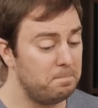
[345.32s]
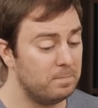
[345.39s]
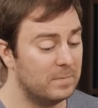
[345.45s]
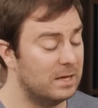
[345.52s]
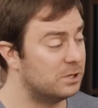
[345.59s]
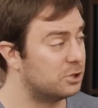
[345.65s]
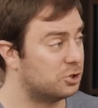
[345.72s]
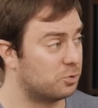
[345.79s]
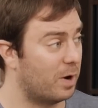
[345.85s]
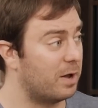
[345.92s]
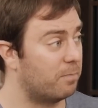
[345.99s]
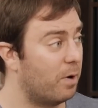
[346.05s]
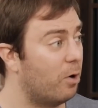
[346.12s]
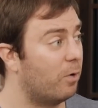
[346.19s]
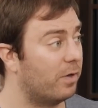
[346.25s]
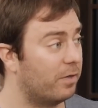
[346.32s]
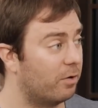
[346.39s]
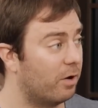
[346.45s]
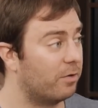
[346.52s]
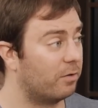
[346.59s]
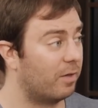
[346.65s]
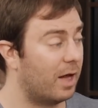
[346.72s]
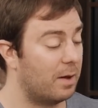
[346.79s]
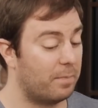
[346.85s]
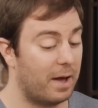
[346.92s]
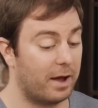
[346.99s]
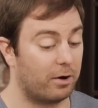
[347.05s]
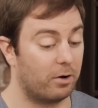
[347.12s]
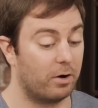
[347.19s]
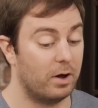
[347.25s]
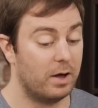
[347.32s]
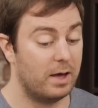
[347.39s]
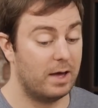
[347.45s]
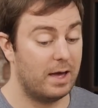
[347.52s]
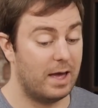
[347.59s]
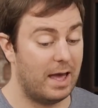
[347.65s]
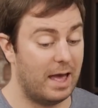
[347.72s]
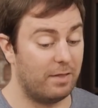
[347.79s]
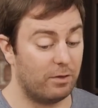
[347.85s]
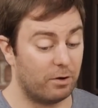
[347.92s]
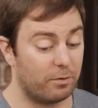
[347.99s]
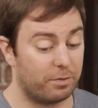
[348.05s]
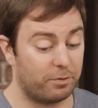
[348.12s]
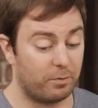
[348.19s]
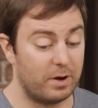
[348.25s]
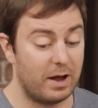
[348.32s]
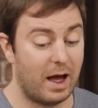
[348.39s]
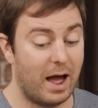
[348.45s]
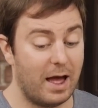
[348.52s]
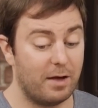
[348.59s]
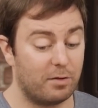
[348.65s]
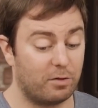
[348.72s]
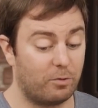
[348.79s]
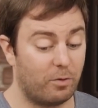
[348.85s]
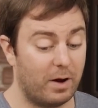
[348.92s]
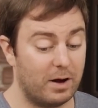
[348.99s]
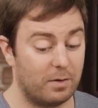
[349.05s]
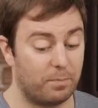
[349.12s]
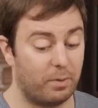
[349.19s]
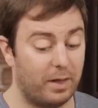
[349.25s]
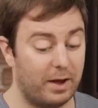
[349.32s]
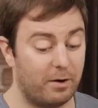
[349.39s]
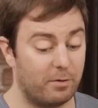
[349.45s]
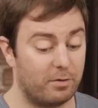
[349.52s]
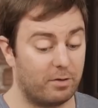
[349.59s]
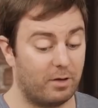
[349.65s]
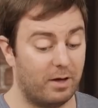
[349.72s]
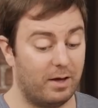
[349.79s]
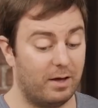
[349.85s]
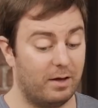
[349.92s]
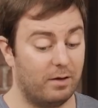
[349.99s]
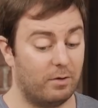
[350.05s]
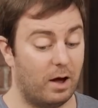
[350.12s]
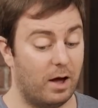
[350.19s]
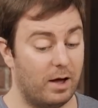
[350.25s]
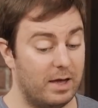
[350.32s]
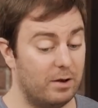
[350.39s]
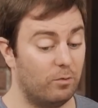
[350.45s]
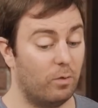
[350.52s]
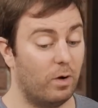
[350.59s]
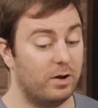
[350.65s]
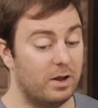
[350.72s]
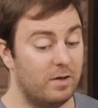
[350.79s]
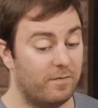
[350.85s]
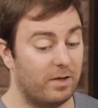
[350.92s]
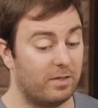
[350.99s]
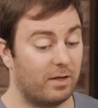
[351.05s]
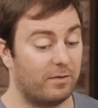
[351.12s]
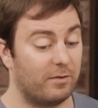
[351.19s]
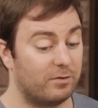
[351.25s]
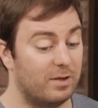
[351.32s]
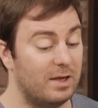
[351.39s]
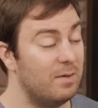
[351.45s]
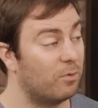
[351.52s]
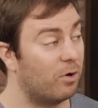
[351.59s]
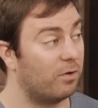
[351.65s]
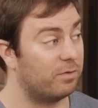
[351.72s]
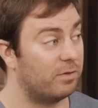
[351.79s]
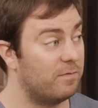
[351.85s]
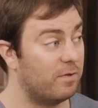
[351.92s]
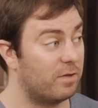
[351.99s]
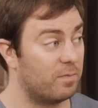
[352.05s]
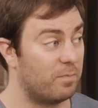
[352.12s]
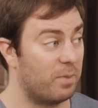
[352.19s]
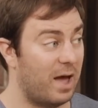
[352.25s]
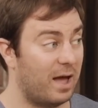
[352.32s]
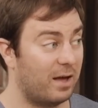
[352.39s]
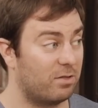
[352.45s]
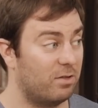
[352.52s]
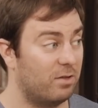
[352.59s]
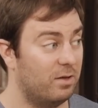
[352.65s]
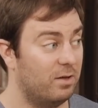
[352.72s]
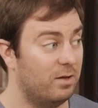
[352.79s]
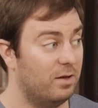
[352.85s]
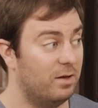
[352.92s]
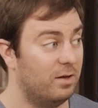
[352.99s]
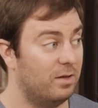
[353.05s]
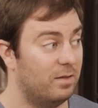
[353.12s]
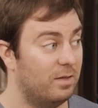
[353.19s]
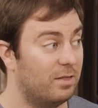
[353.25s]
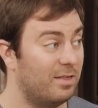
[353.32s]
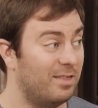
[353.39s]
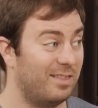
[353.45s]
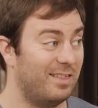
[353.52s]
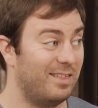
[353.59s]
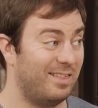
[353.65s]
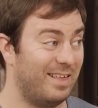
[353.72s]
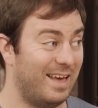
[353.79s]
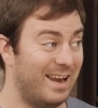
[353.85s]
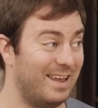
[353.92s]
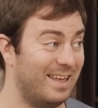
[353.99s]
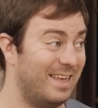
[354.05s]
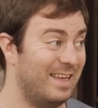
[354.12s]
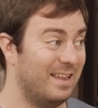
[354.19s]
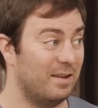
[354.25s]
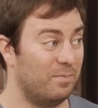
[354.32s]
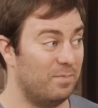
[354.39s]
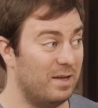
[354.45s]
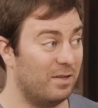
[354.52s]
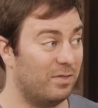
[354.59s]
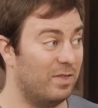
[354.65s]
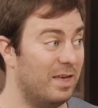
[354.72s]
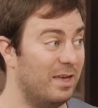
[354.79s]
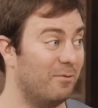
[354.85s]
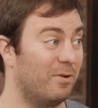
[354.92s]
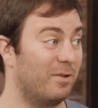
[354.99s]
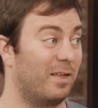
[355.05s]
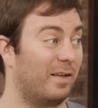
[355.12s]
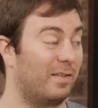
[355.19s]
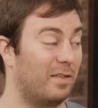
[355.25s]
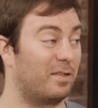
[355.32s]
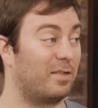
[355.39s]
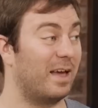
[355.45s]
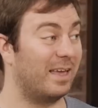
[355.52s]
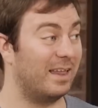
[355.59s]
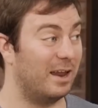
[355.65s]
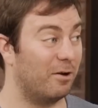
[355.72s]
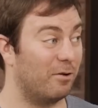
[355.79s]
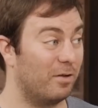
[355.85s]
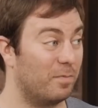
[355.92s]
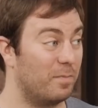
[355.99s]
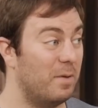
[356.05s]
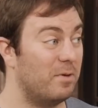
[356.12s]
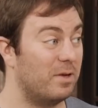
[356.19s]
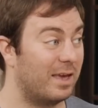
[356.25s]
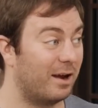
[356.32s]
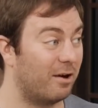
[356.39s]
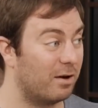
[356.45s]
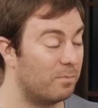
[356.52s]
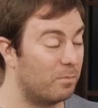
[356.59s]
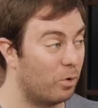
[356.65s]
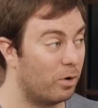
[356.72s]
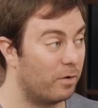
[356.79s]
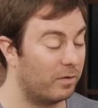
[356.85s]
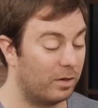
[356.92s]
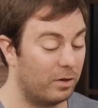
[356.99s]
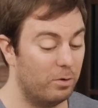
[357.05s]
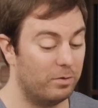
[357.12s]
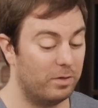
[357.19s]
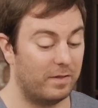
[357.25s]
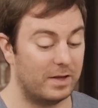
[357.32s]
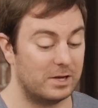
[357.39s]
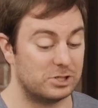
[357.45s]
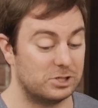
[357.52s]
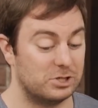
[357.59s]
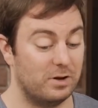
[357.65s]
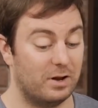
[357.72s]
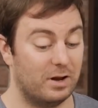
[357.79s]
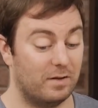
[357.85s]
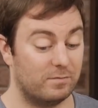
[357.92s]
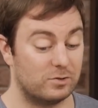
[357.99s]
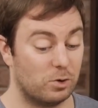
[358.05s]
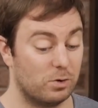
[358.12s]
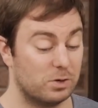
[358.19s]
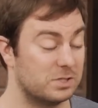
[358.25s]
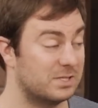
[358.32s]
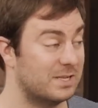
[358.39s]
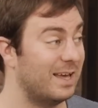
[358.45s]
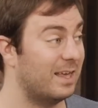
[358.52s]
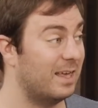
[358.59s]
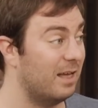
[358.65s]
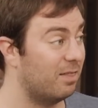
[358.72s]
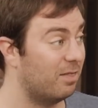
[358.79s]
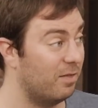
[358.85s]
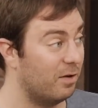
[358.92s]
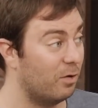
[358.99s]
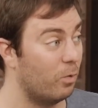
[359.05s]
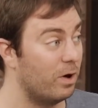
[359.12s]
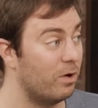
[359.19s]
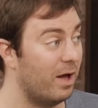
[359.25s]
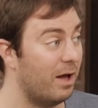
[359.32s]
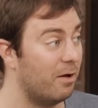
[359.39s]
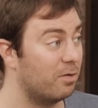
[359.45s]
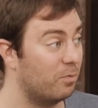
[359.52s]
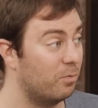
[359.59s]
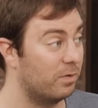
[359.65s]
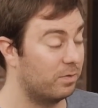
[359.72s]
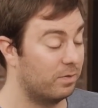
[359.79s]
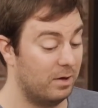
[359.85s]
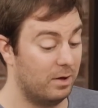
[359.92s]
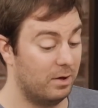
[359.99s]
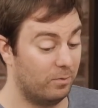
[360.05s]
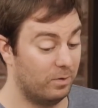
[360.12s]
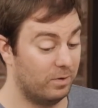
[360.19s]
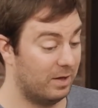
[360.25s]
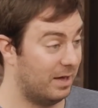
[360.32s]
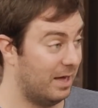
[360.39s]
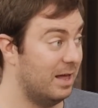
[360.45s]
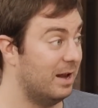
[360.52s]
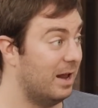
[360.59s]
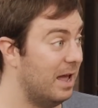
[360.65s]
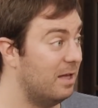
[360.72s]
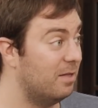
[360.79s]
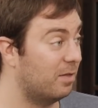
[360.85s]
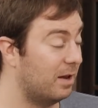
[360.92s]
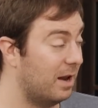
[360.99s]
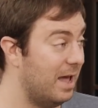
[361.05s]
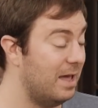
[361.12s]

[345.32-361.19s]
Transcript: is Drake Bowen, their other linebacker. And their three highest graded players in run defense on their team are all defensive backs. This is kind of getting to be a thing where it's like the secondary is maybe carrying more of a load than they should. And if Georgia Tech gets in their wheelhouse with again, Haynes, and